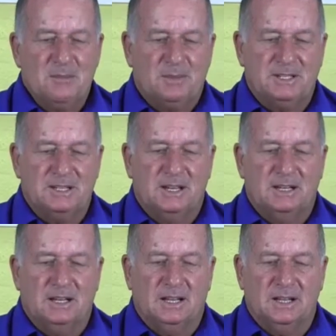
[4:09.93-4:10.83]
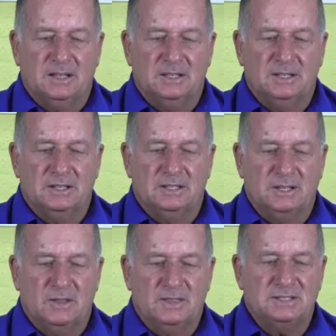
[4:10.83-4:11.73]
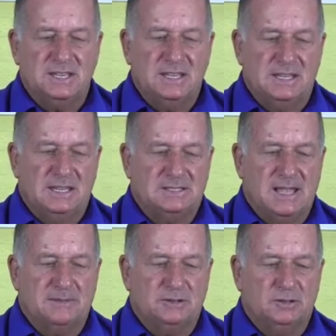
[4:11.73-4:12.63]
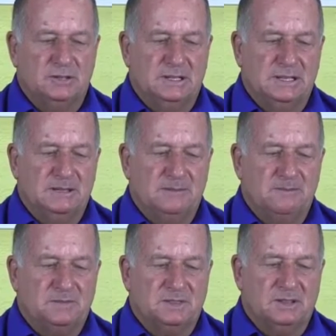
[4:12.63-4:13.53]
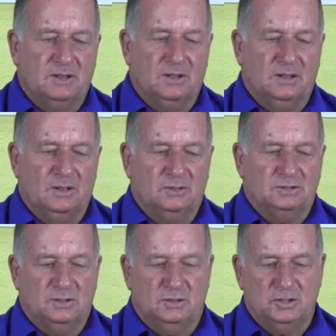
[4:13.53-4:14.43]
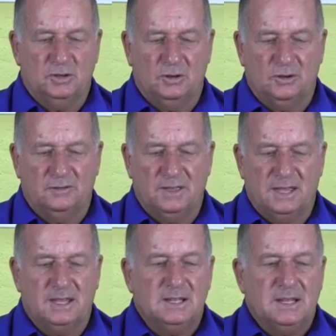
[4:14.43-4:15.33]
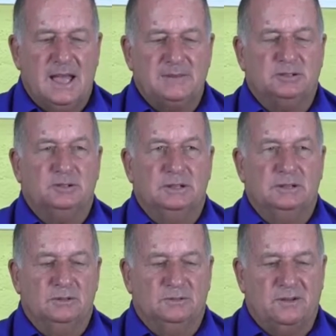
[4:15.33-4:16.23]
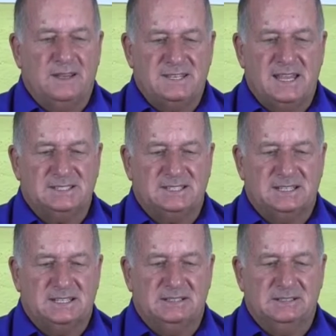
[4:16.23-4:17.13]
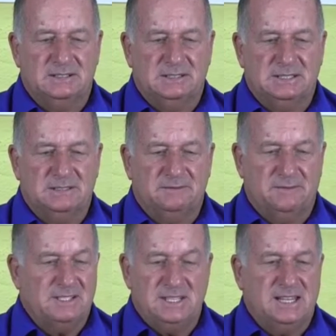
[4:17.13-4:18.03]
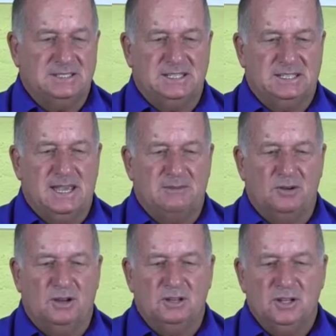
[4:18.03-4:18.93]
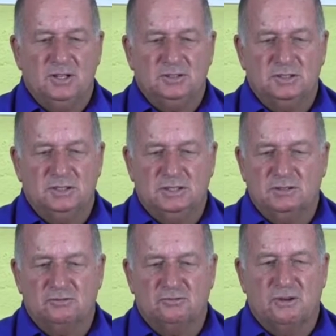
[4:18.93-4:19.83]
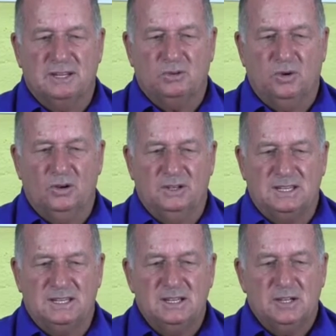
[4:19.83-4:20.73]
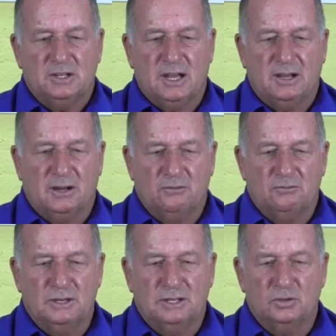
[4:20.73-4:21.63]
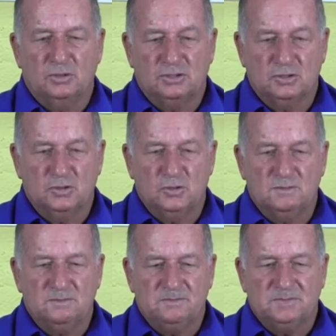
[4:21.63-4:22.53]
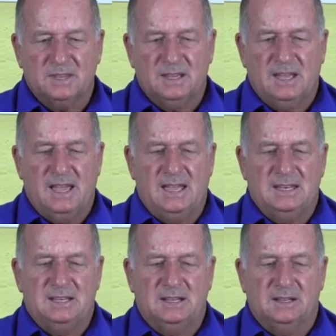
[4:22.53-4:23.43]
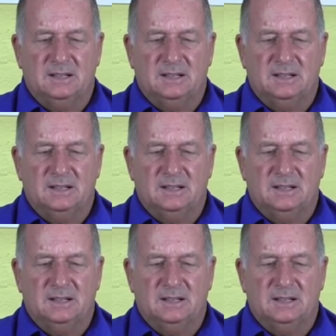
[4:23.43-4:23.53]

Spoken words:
But this here is absolutely, I'll turn it off there, absolutely little fantastic camera. Great quality, really good zoom, and